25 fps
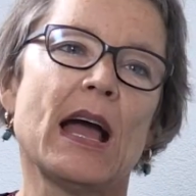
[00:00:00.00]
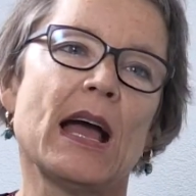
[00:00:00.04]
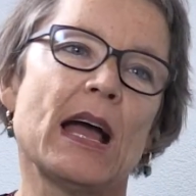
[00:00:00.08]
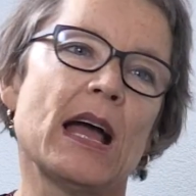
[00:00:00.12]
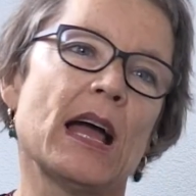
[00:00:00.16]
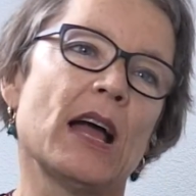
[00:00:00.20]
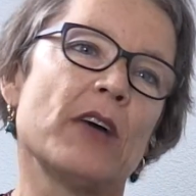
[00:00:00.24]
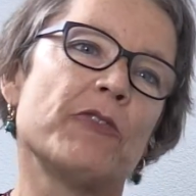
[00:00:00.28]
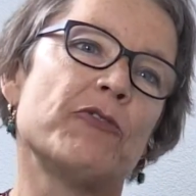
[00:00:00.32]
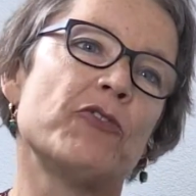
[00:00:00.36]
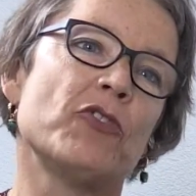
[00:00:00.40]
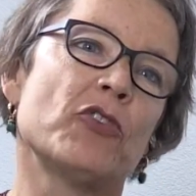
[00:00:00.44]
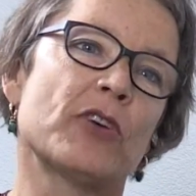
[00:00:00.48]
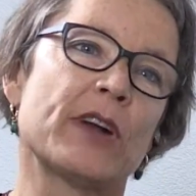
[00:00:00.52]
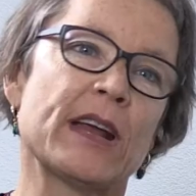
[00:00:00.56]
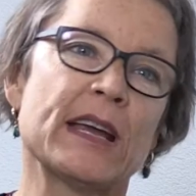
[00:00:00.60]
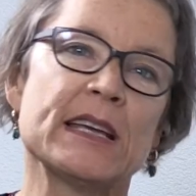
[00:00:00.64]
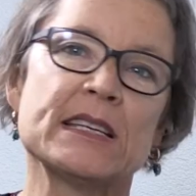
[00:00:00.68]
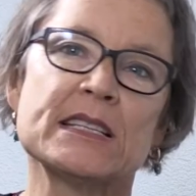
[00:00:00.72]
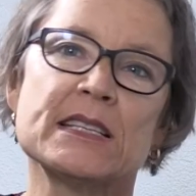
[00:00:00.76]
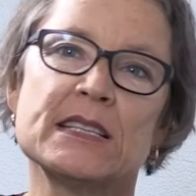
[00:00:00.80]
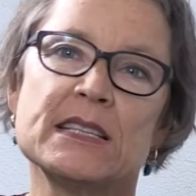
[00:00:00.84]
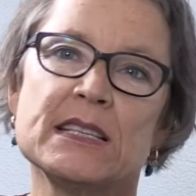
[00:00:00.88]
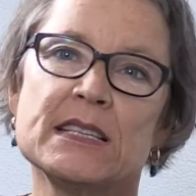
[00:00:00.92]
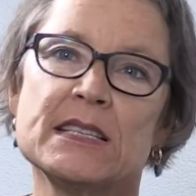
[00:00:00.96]
uh, for
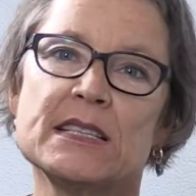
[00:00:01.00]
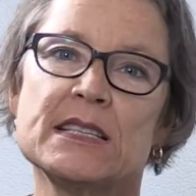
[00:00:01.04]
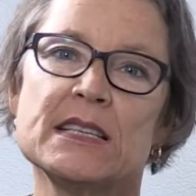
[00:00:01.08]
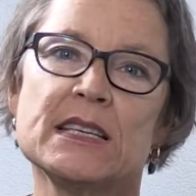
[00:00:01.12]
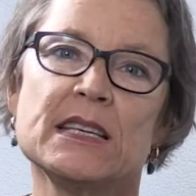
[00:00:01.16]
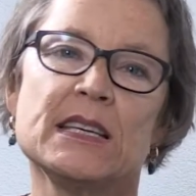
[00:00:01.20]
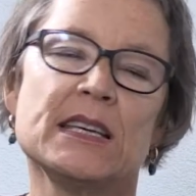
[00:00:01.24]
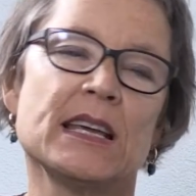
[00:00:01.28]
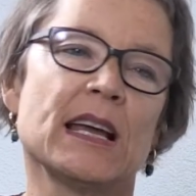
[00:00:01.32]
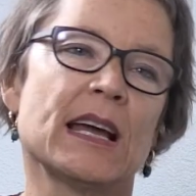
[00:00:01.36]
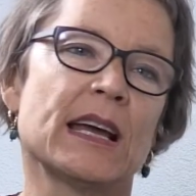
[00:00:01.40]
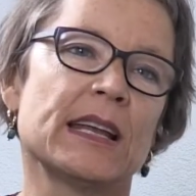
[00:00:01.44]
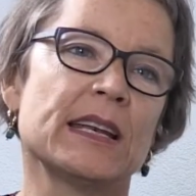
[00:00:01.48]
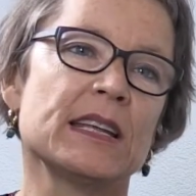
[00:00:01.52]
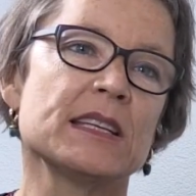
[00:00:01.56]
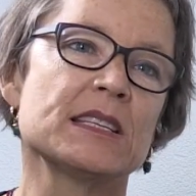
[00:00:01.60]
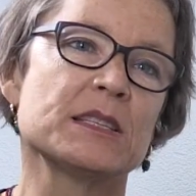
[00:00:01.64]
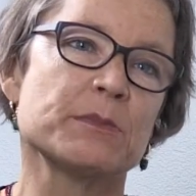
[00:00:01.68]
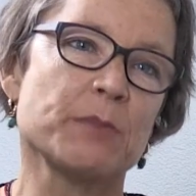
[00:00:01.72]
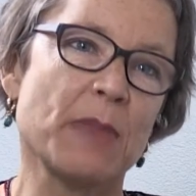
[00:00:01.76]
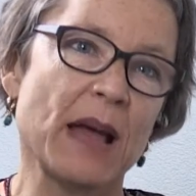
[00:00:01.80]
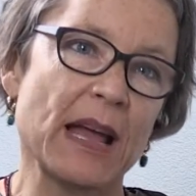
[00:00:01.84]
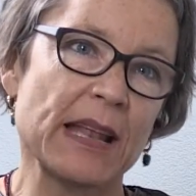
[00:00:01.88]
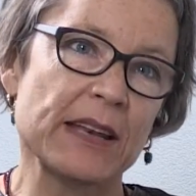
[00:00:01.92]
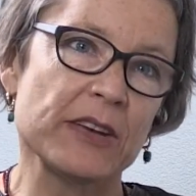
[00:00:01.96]
SDC and
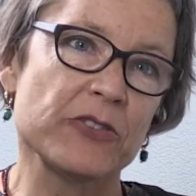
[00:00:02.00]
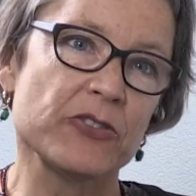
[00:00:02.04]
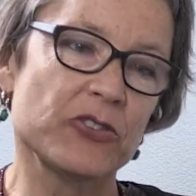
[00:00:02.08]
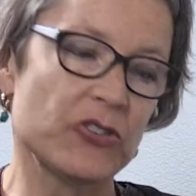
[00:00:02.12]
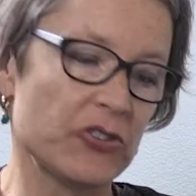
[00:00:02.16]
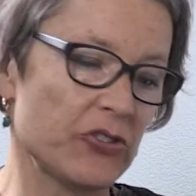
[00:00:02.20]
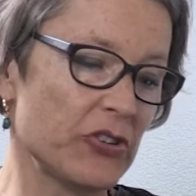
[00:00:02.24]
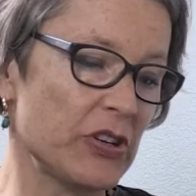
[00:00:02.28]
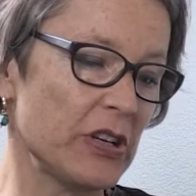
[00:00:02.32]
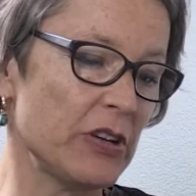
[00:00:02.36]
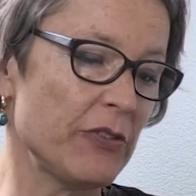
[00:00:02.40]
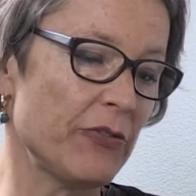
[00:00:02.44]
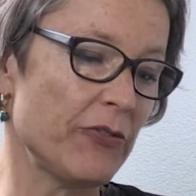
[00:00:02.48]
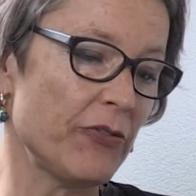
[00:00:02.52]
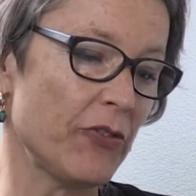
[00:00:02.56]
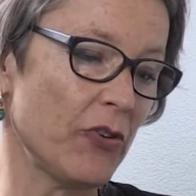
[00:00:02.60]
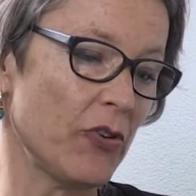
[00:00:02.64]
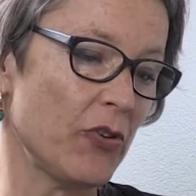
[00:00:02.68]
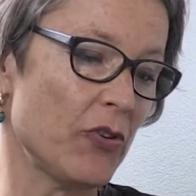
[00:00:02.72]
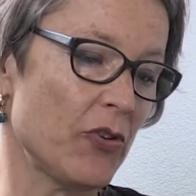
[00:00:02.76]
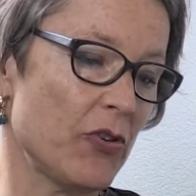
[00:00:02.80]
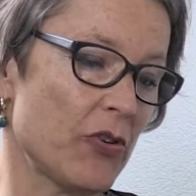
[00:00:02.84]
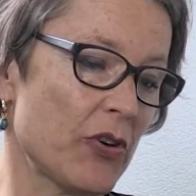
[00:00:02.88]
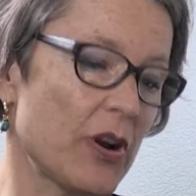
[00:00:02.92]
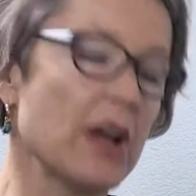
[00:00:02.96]
it's mandatory
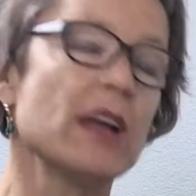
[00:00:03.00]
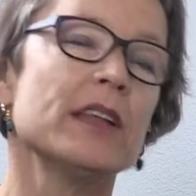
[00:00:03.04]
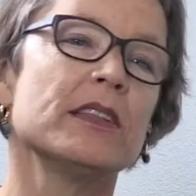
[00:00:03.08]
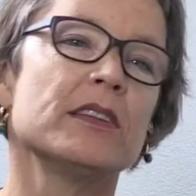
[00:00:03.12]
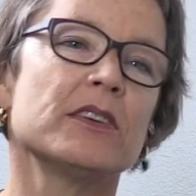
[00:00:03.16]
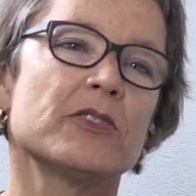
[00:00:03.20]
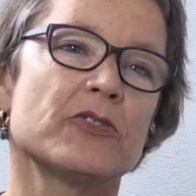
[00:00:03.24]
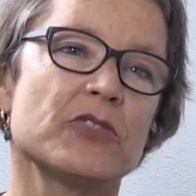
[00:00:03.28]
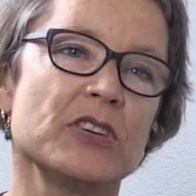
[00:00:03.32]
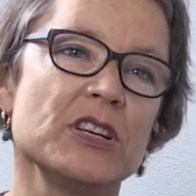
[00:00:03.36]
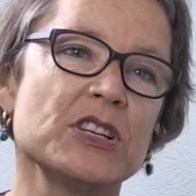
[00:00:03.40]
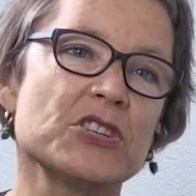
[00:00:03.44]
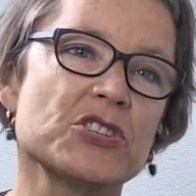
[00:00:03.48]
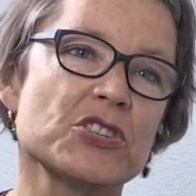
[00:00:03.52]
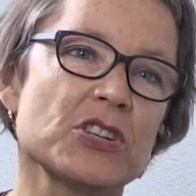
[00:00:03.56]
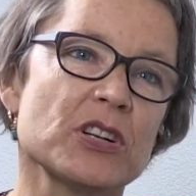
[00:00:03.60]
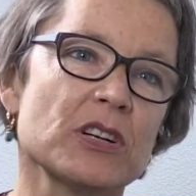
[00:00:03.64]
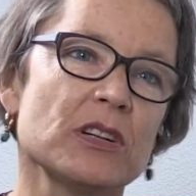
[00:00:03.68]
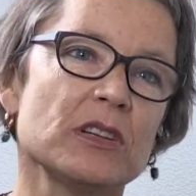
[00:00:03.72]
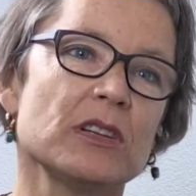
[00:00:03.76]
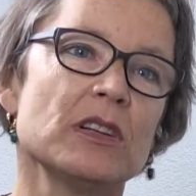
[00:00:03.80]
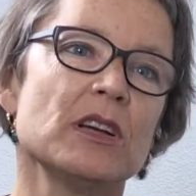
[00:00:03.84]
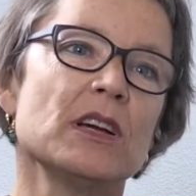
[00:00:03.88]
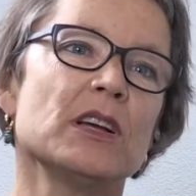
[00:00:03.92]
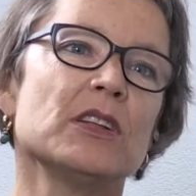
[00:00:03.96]
for the
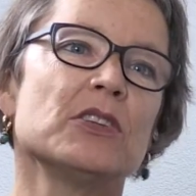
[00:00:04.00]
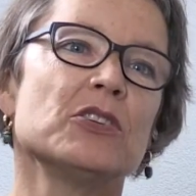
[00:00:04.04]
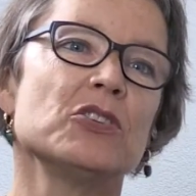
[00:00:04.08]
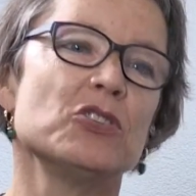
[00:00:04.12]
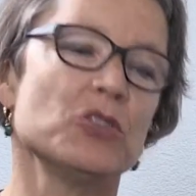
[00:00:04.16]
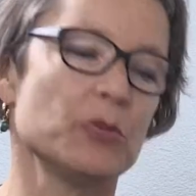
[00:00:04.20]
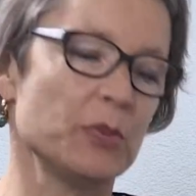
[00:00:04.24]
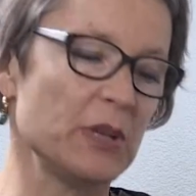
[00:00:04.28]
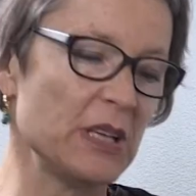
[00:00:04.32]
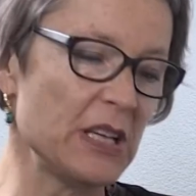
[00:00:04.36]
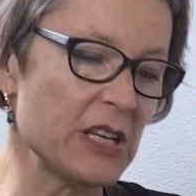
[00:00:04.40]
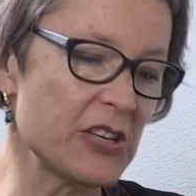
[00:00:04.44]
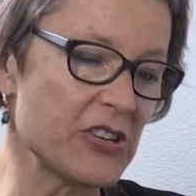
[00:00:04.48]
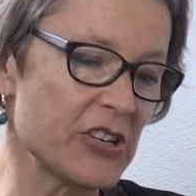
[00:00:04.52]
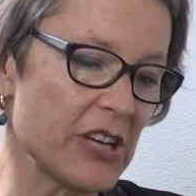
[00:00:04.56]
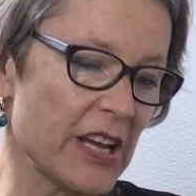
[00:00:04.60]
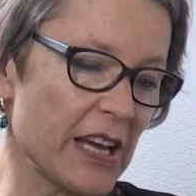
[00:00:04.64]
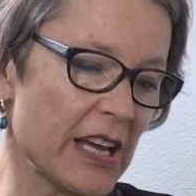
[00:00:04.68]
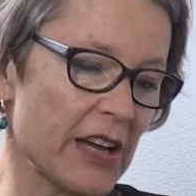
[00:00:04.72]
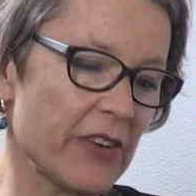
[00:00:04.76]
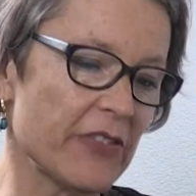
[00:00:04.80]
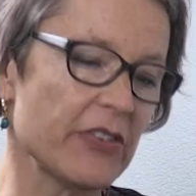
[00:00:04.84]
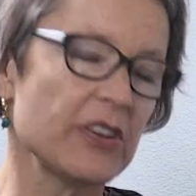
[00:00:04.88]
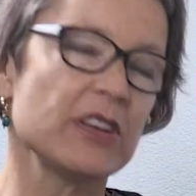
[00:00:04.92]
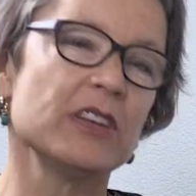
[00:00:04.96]
regional, the
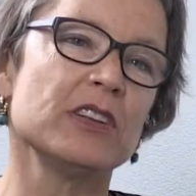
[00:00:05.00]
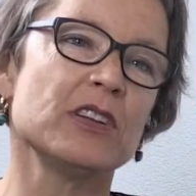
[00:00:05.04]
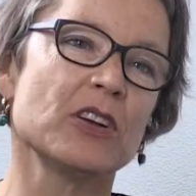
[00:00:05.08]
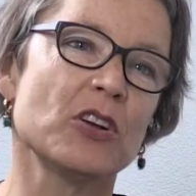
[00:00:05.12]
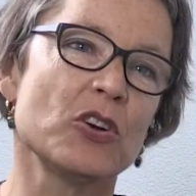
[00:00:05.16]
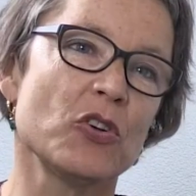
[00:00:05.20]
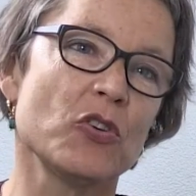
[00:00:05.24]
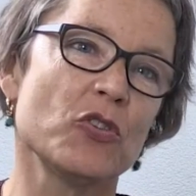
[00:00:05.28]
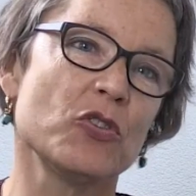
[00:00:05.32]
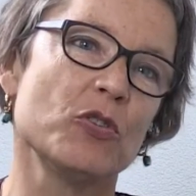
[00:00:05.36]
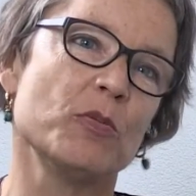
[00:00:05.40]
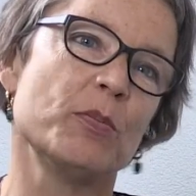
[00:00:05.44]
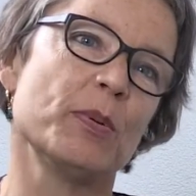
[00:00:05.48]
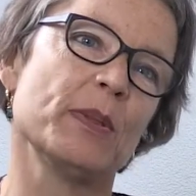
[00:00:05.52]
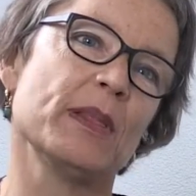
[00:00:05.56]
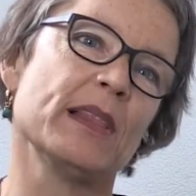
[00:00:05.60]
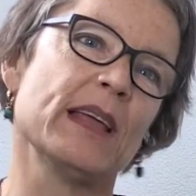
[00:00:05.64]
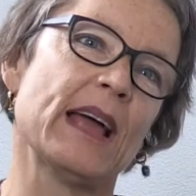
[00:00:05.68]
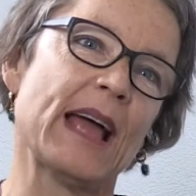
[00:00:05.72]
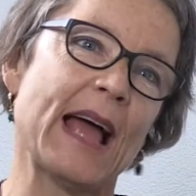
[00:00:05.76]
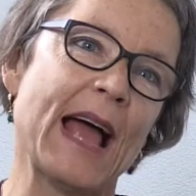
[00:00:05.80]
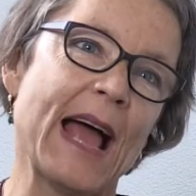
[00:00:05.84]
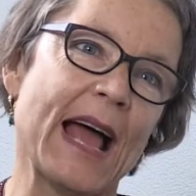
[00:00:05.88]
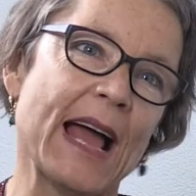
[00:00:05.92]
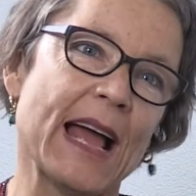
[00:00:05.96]
humanitarian, the global
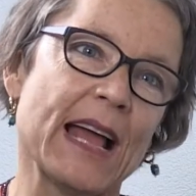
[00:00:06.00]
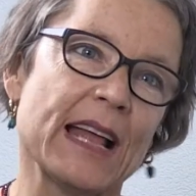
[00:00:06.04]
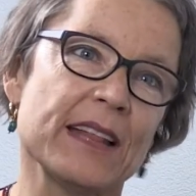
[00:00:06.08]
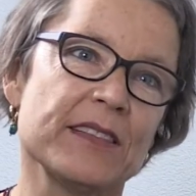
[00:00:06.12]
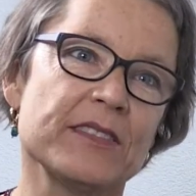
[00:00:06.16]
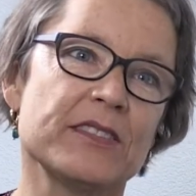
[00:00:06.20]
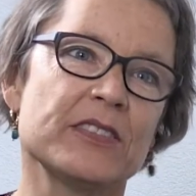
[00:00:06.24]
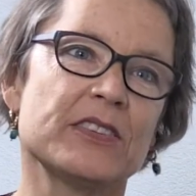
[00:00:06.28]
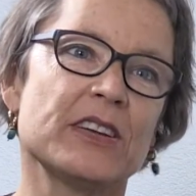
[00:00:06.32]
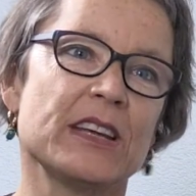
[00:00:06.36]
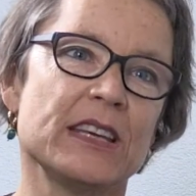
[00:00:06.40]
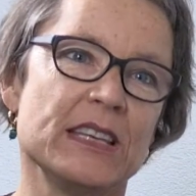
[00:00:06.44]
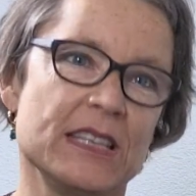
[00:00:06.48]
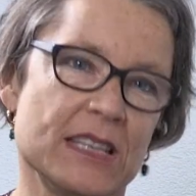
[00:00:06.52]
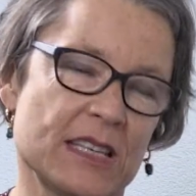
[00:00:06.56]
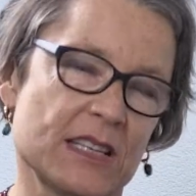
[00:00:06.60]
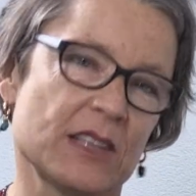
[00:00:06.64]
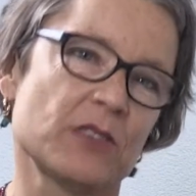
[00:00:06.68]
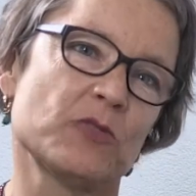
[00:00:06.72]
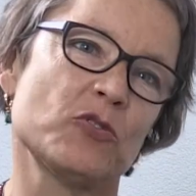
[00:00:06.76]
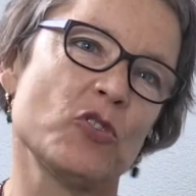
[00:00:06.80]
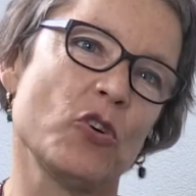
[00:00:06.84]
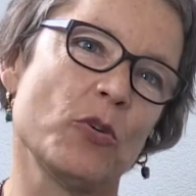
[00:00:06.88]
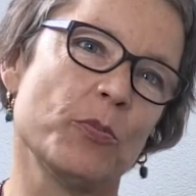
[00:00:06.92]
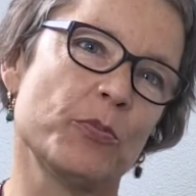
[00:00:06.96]
and the
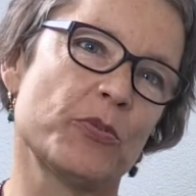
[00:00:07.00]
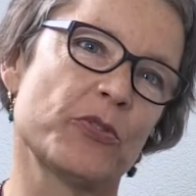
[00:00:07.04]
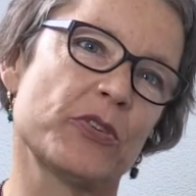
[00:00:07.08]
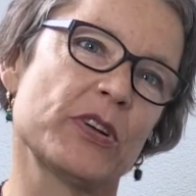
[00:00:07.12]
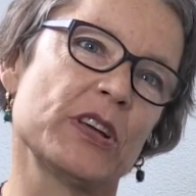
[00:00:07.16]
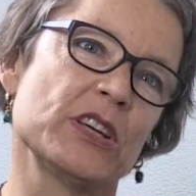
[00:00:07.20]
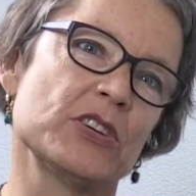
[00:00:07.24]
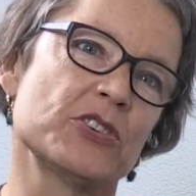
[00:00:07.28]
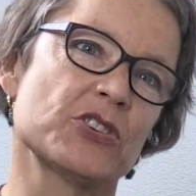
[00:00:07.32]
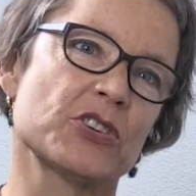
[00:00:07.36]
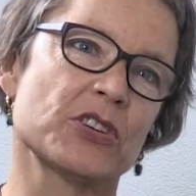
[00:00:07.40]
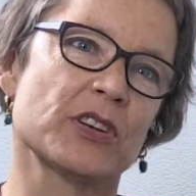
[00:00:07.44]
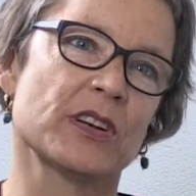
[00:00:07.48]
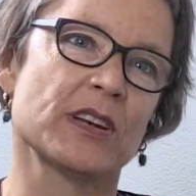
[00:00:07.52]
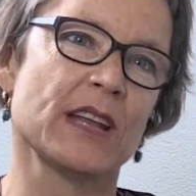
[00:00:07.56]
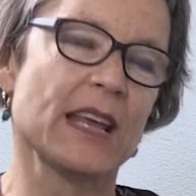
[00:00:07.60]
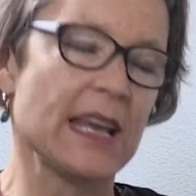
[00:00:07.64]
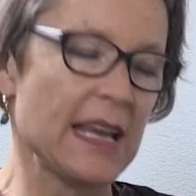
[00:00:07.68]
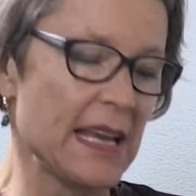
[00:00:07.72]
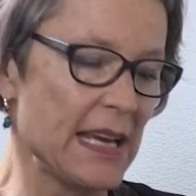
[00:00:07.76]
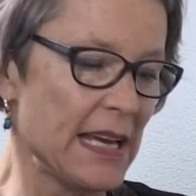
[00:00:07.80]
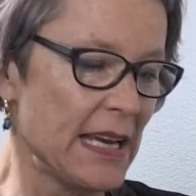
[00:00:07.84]
Eastern Cooperation.